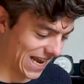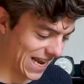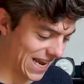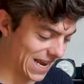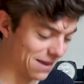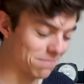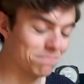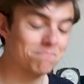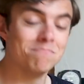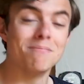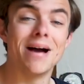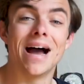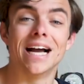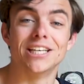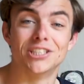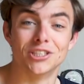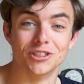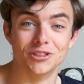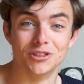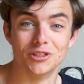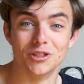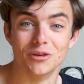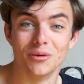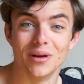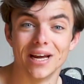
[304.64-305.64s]

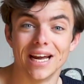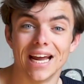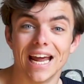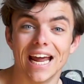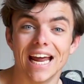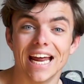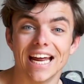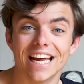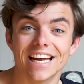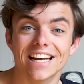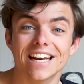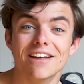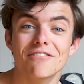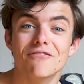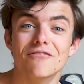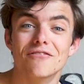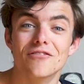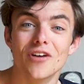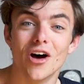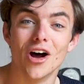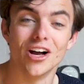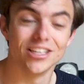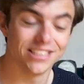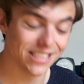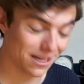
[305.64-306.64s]
imagine doing a, an
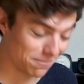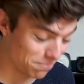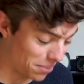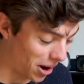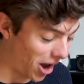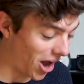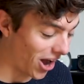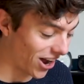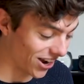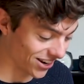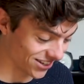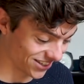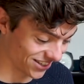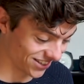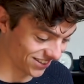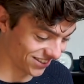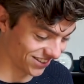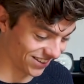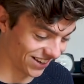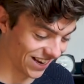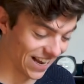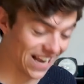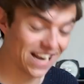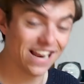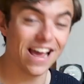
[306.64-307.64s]
inverted
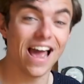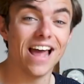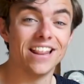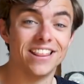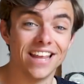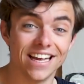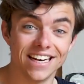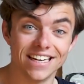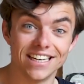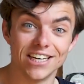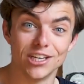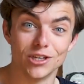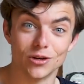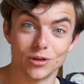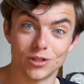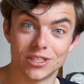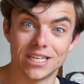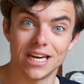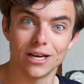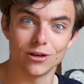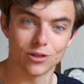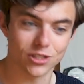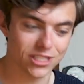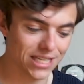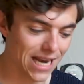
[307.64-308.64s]
pass and, and then your
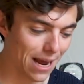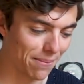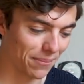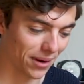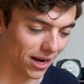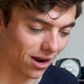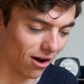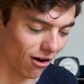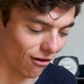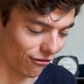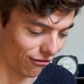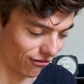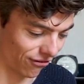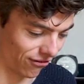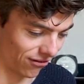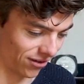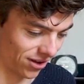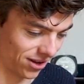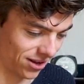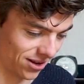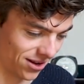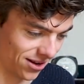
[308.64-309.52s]
tail snapping off.